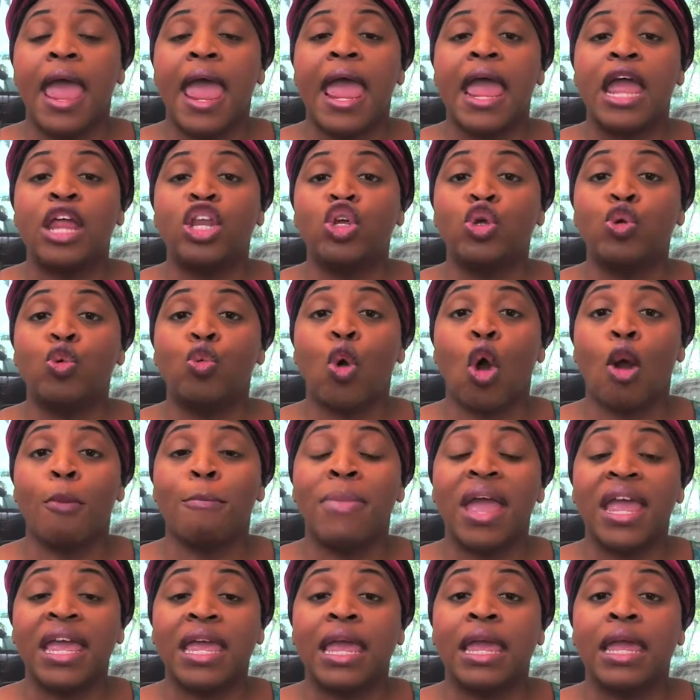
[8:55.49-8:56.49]
and you are
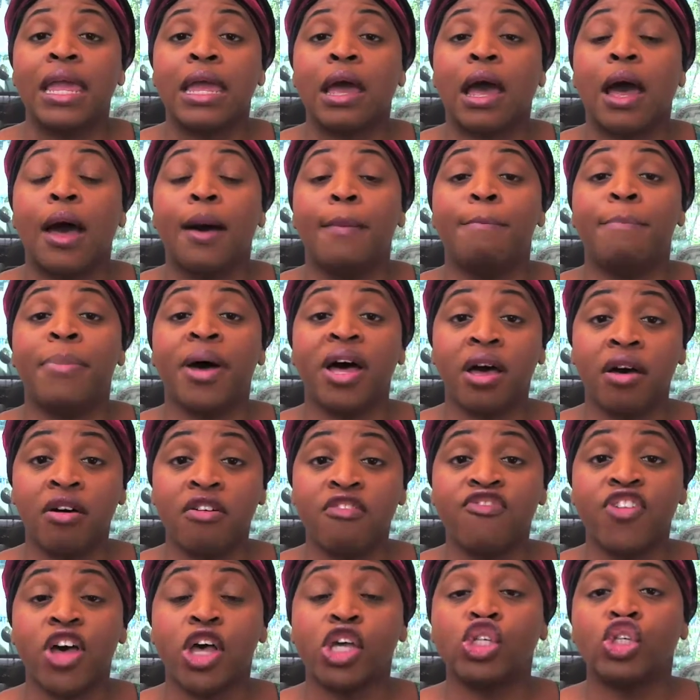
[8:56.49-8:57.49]
making
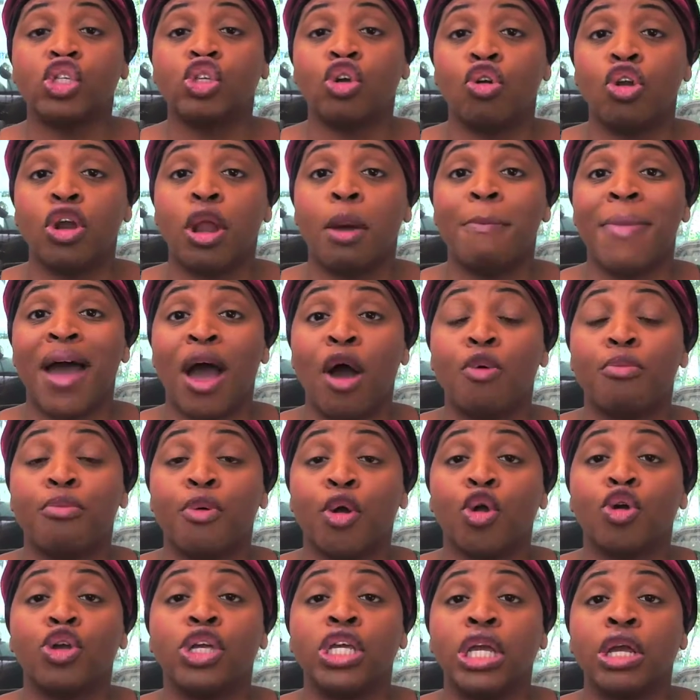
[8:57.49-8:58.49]
above a certain amount
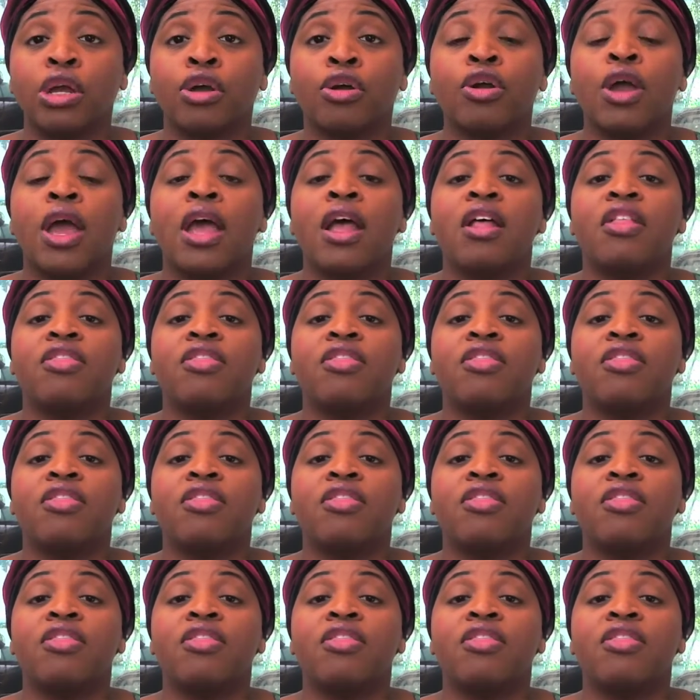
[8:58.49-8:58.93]
per year,